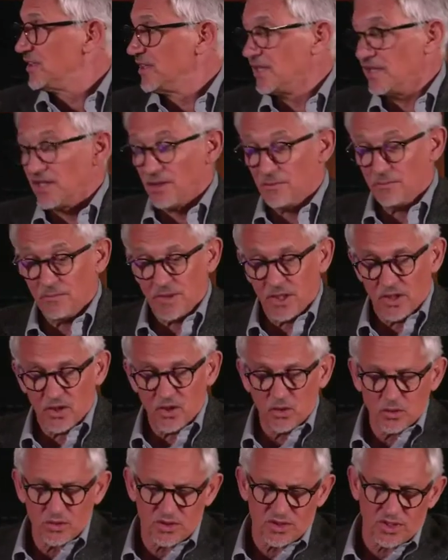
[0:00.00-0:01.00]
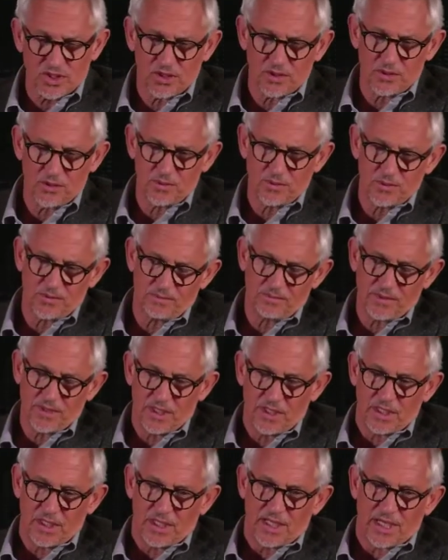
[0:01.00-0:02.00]
And also,
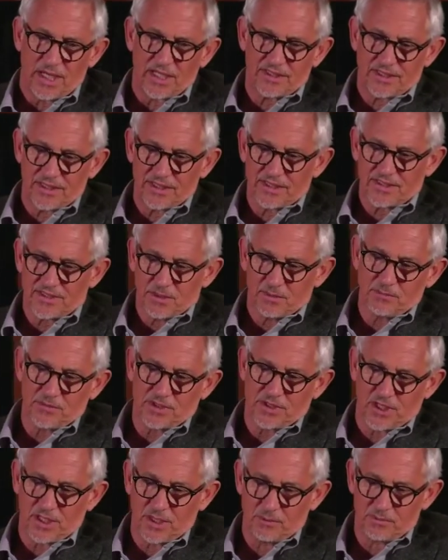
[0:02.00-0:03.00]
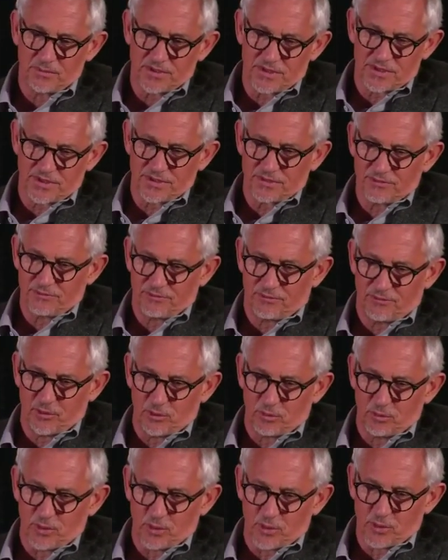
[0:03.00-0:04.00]
I think sometimes
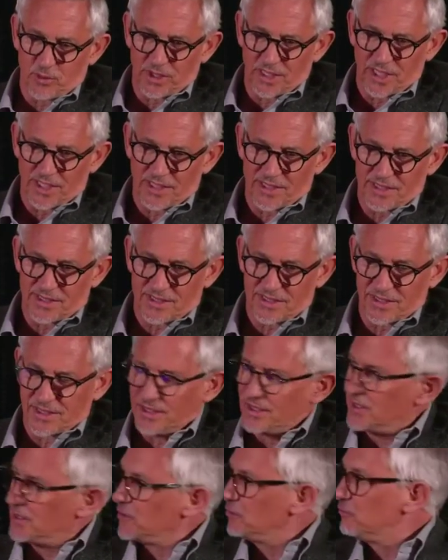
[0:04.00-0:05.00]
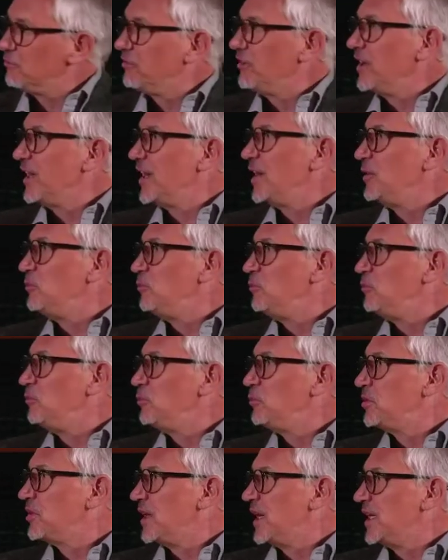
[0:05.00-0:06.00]
football gets an unfair
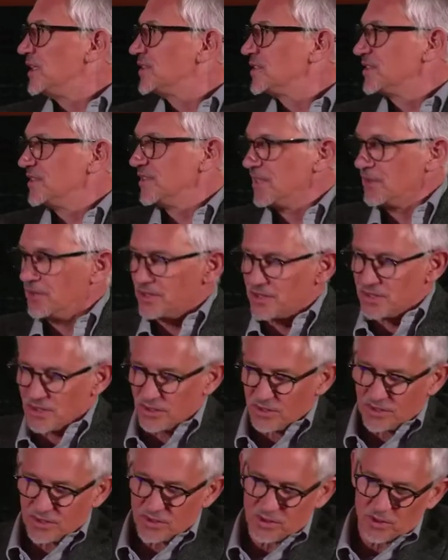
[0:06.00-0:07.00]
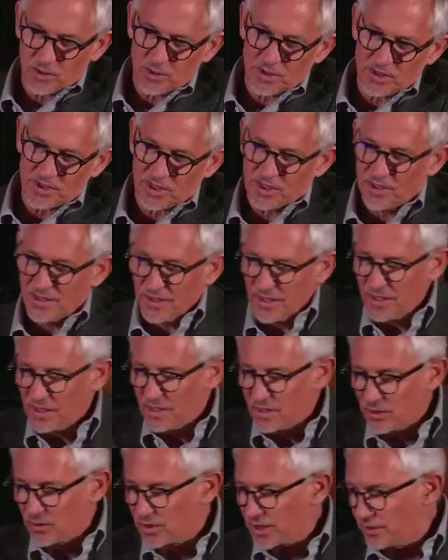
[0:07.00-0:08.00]
press. You know, so there's always a
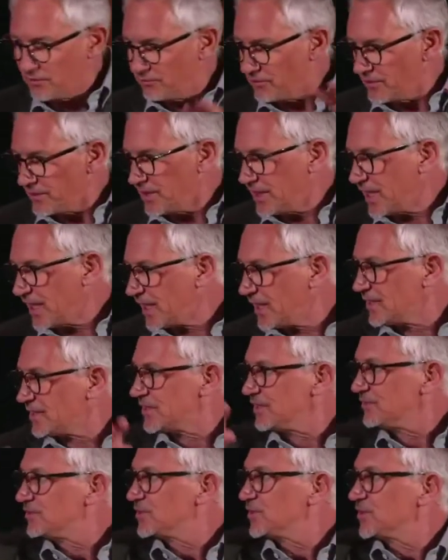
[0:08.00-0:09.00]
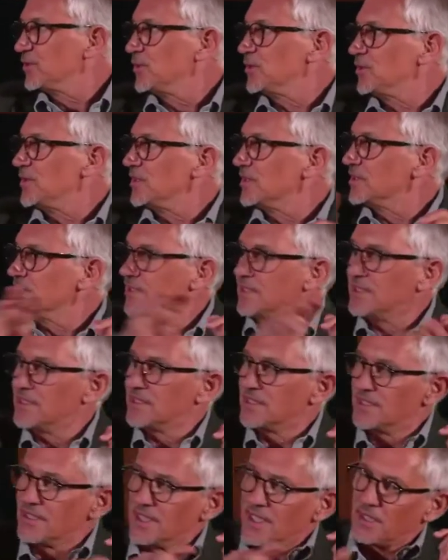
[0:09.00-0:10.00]
looking for the negative stories and
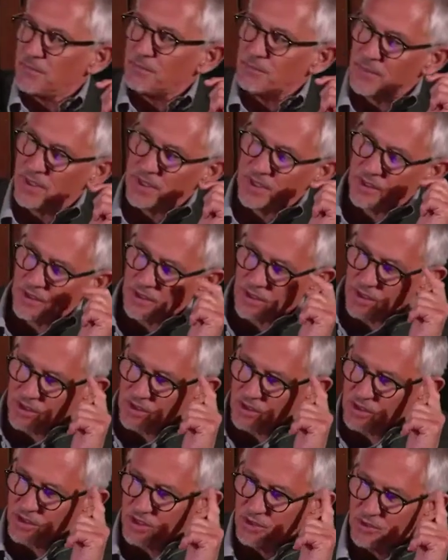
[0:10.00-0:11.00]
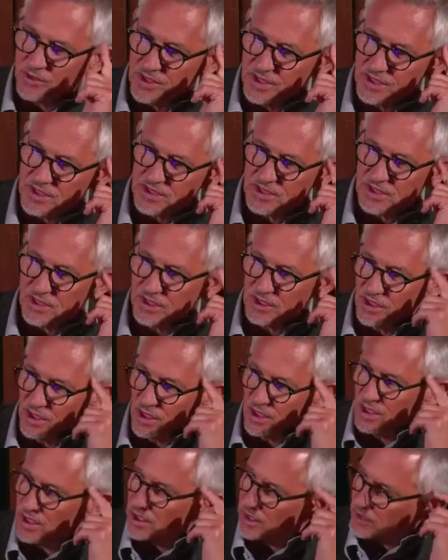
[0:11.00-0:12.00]
this and that. And the truth is
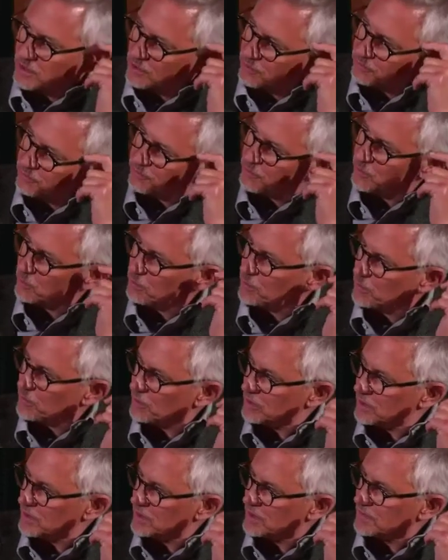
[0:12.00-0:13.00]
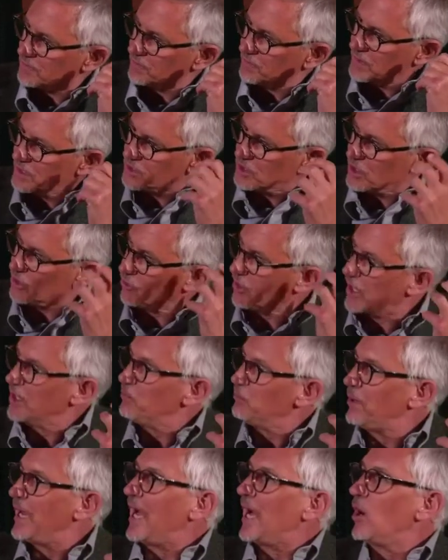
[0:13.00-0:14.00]
that football is a
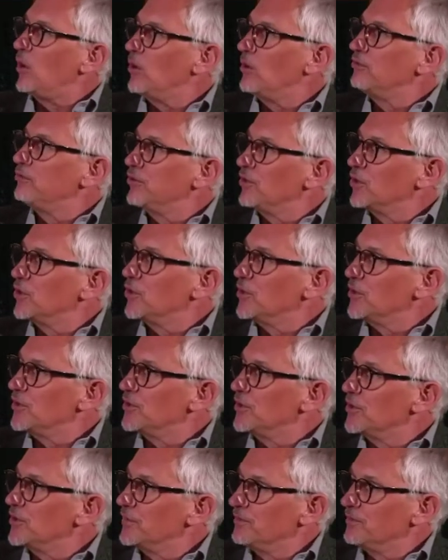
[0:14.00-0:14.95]
great power for good.